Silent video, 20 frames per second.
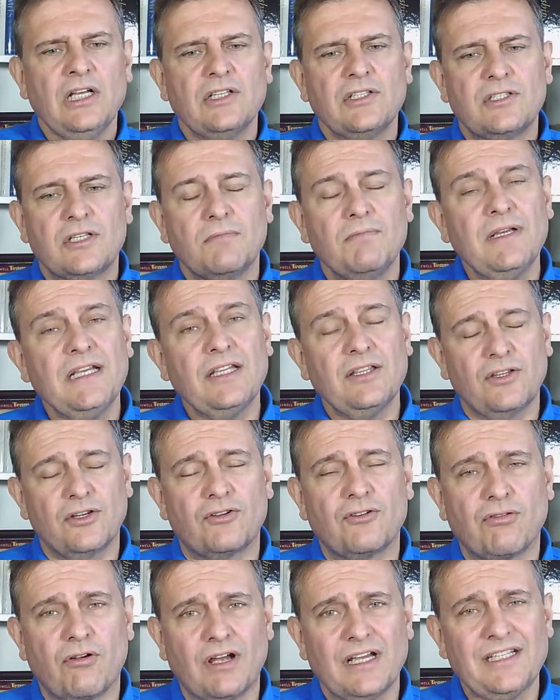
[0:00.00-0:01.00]
to meet the
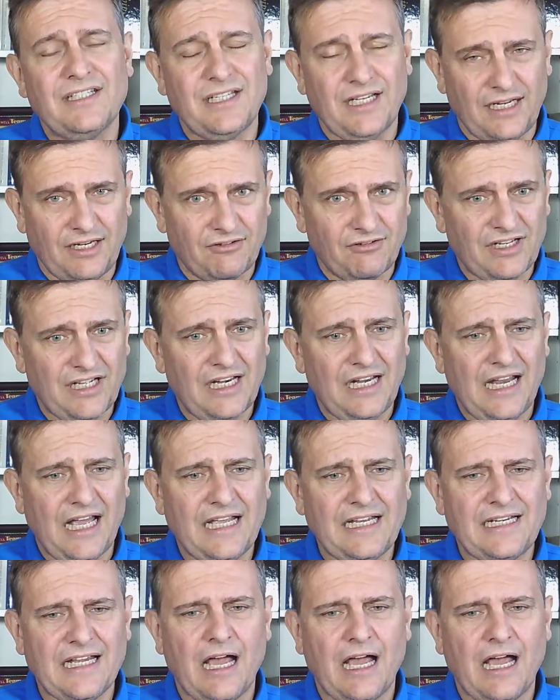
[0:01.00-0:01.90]
criteria laid